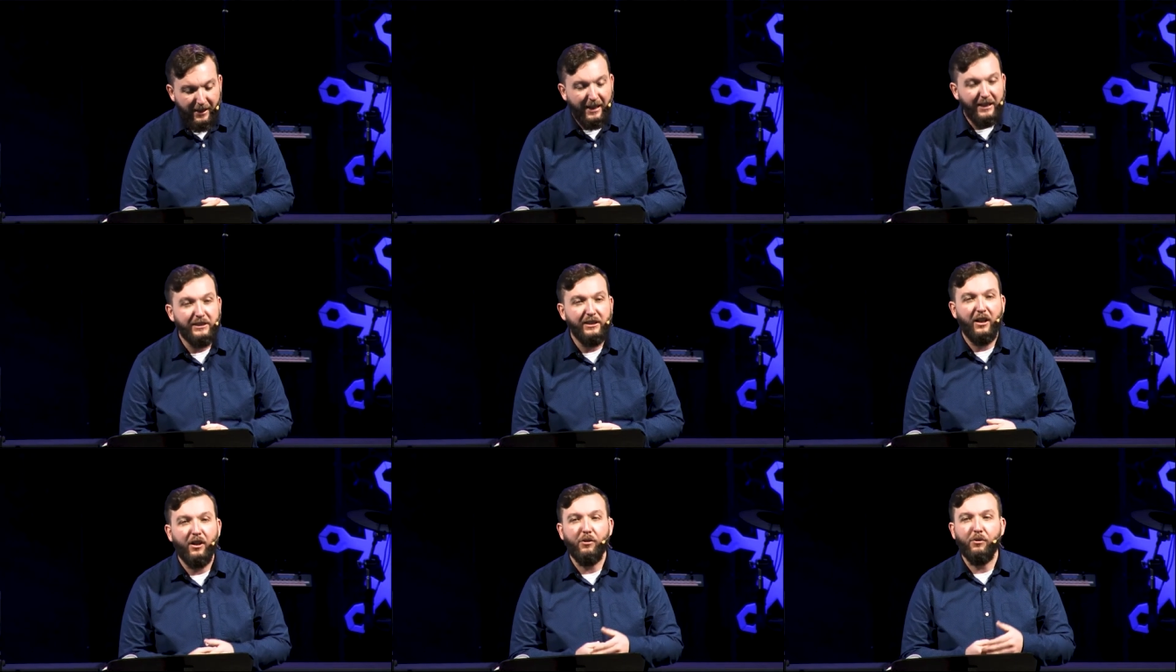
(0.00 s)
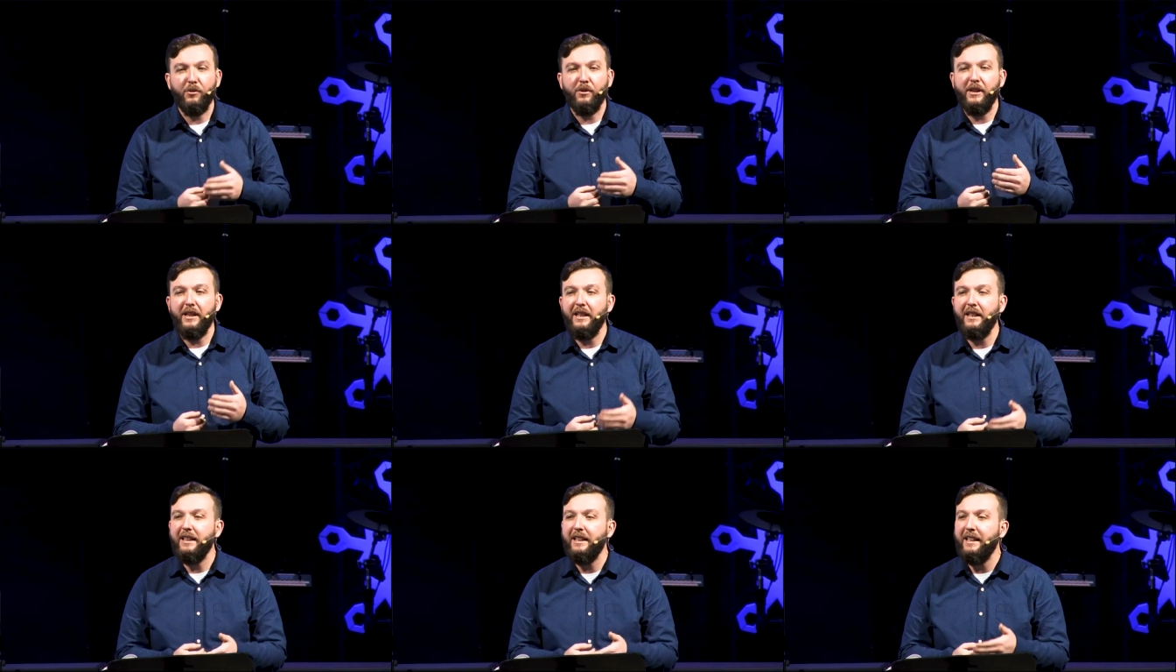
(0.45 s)
is a
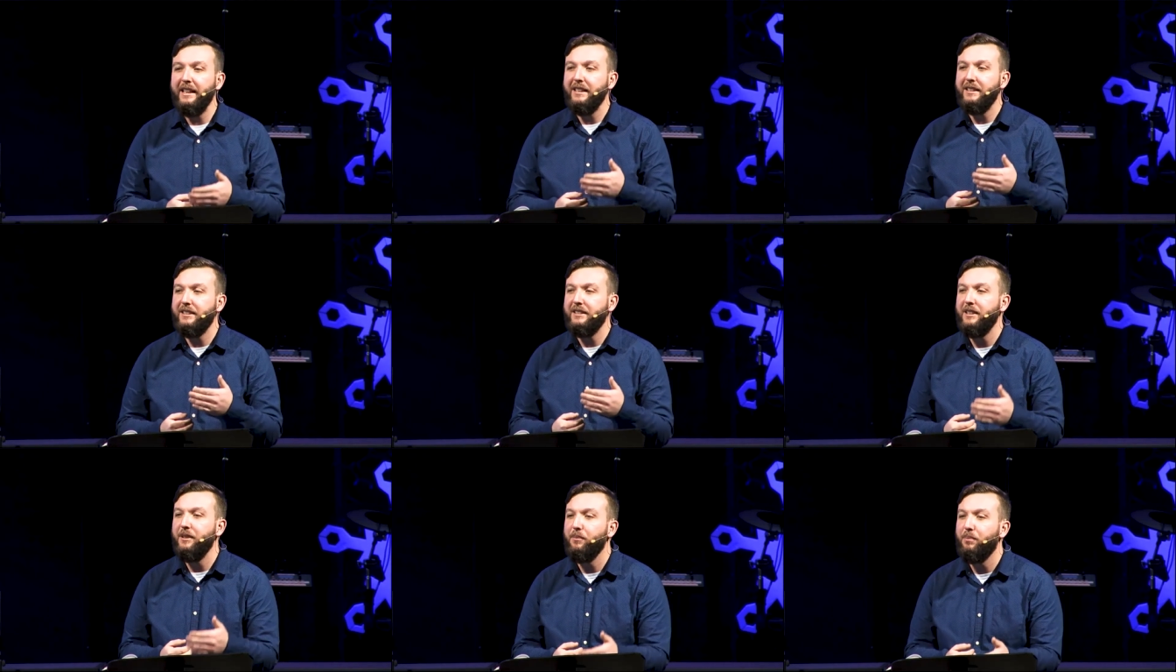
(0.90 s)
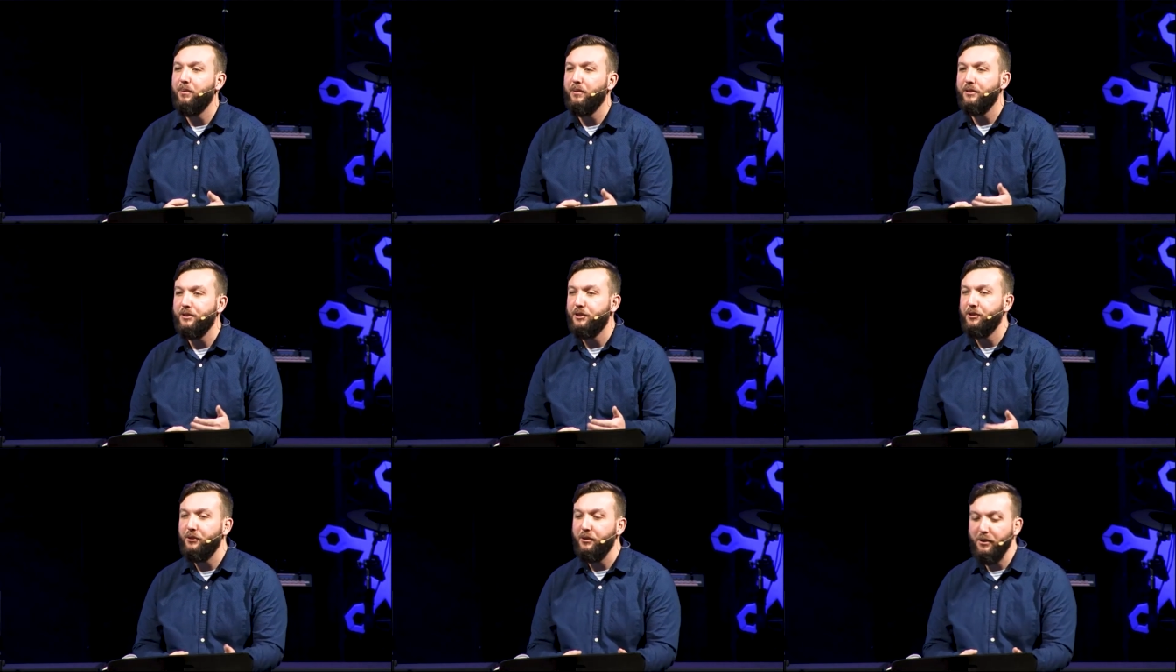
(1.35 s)
really
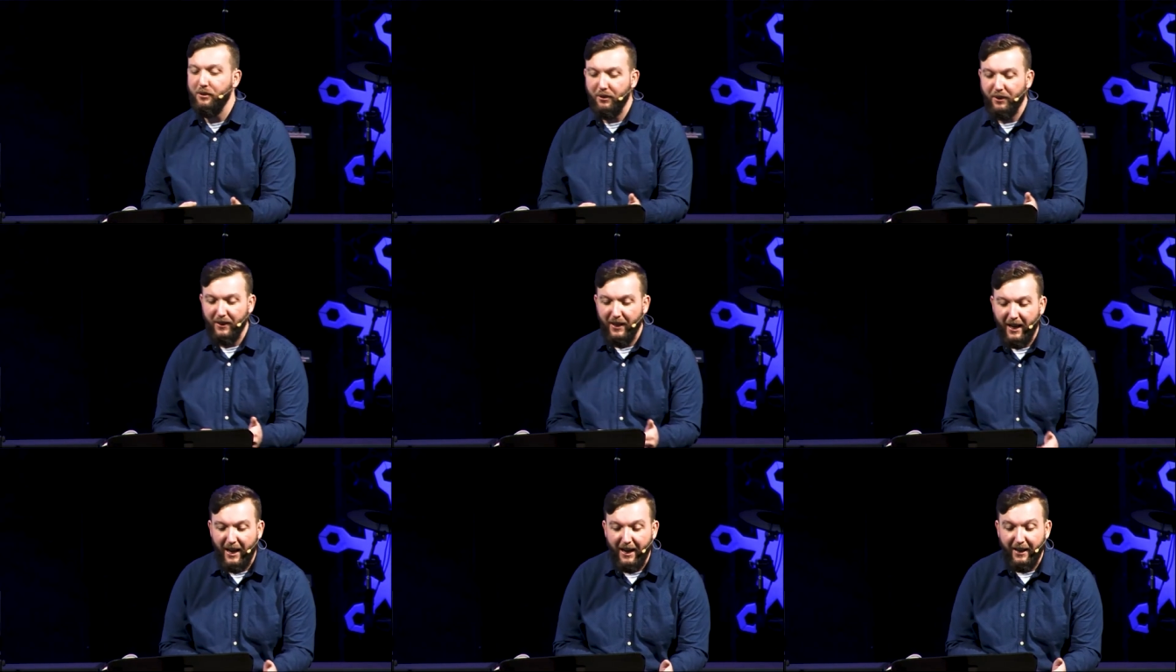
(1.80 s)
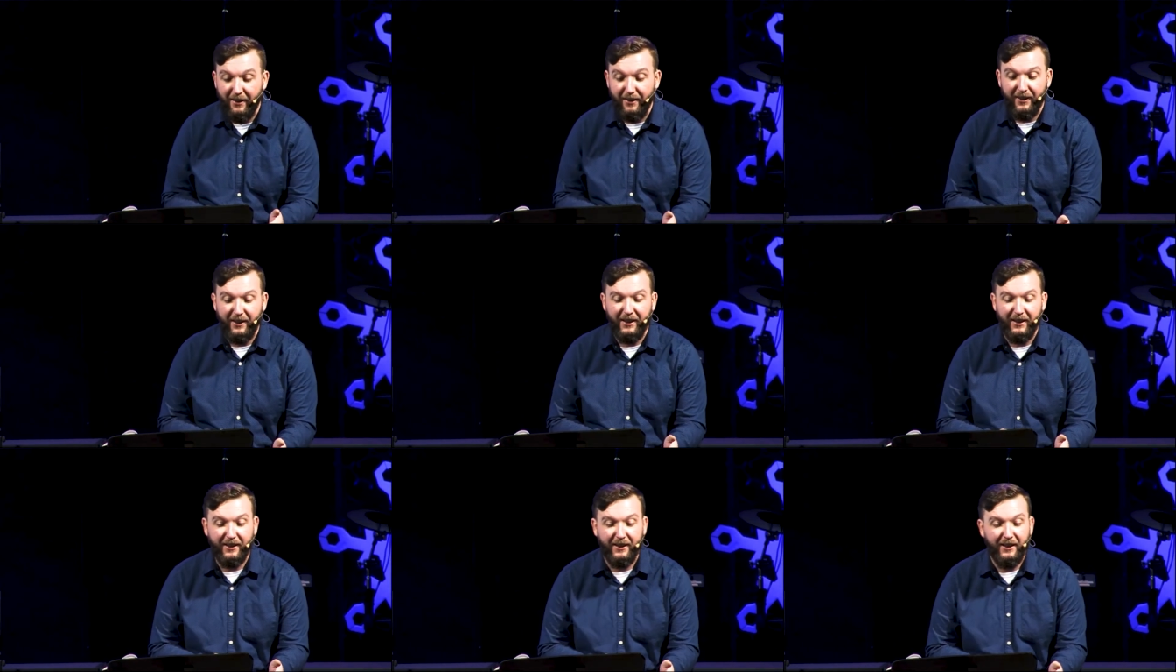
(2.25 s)
simple truth, I
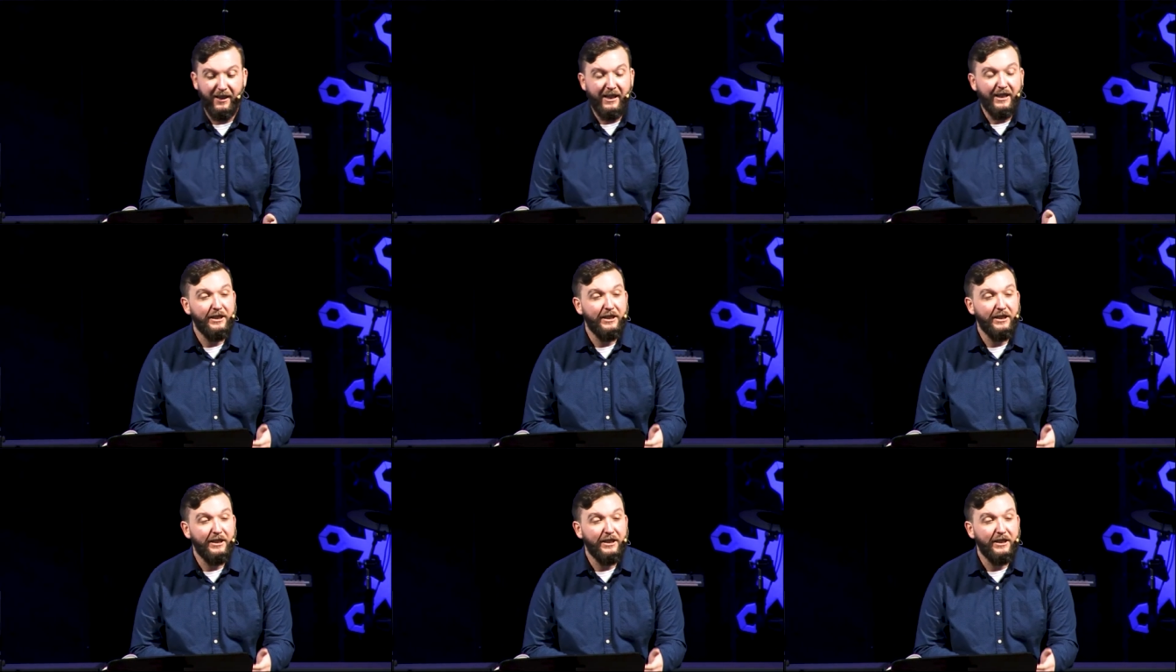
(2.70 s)
think.